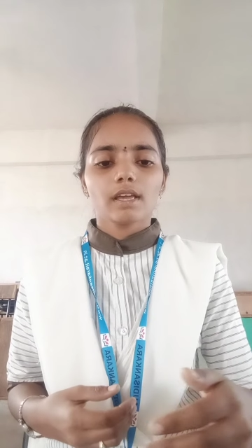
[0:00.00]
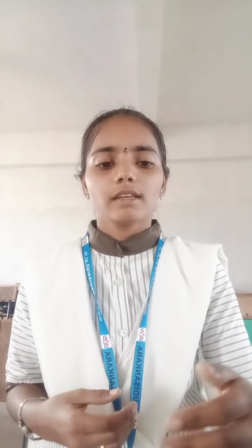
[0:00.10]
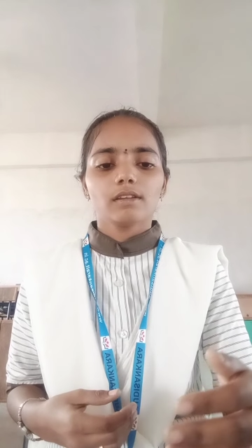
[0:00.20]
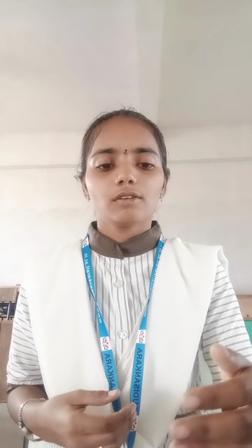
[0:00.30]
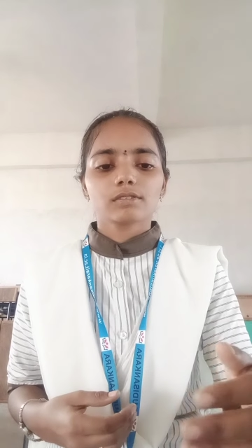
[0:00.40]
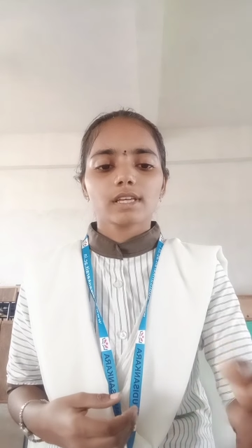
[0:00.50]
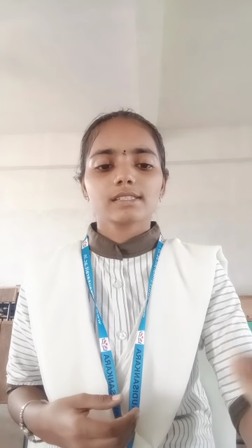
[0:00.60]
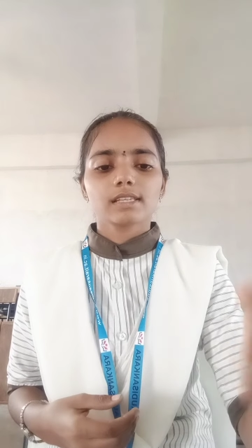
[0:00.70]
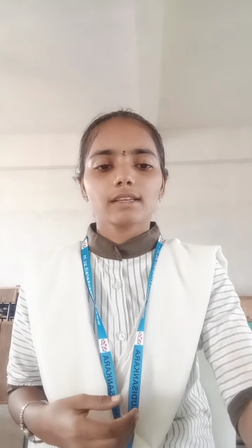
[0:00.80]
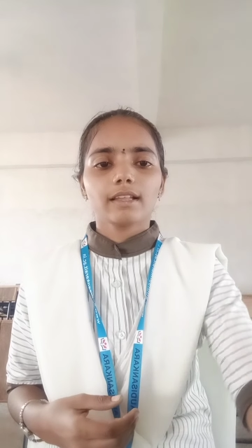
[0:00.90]
user
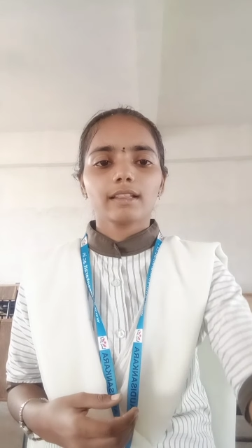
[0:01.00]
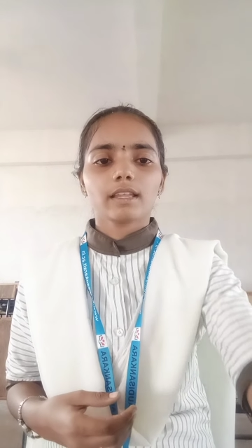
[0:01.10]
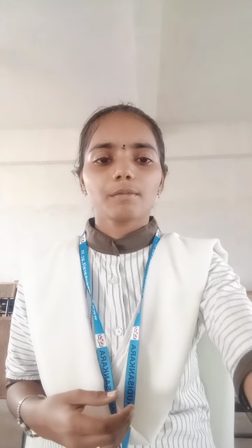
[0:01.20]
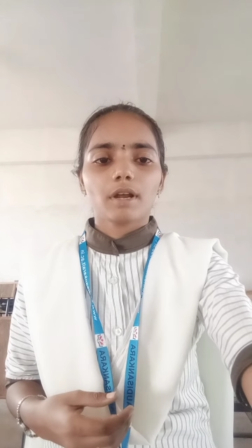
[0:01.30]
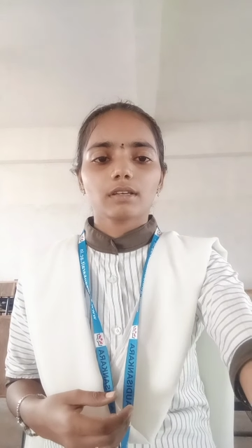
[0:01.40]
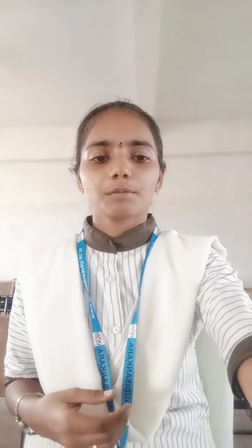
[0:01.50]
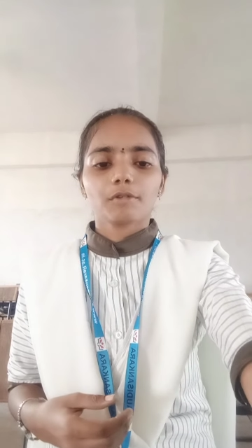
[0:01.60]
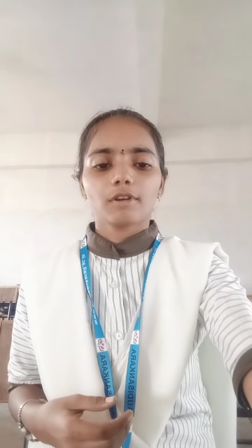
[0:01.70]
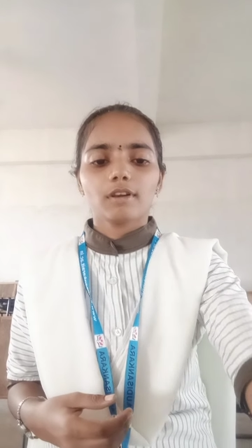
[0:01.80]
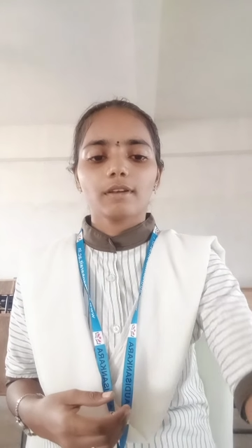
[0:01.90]
single the
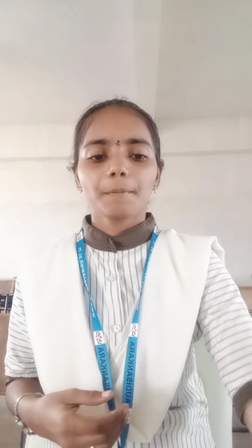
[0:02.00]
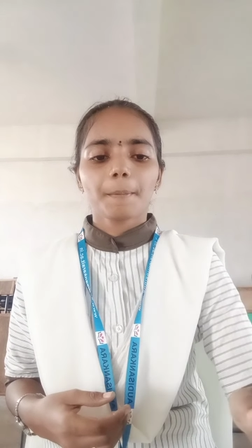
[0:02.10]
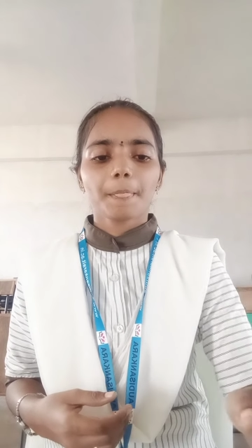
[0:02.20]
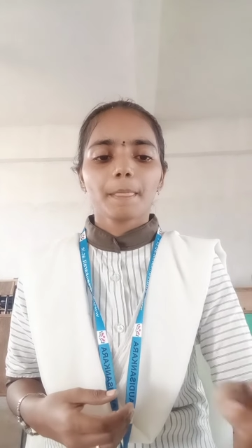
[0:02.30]
multiple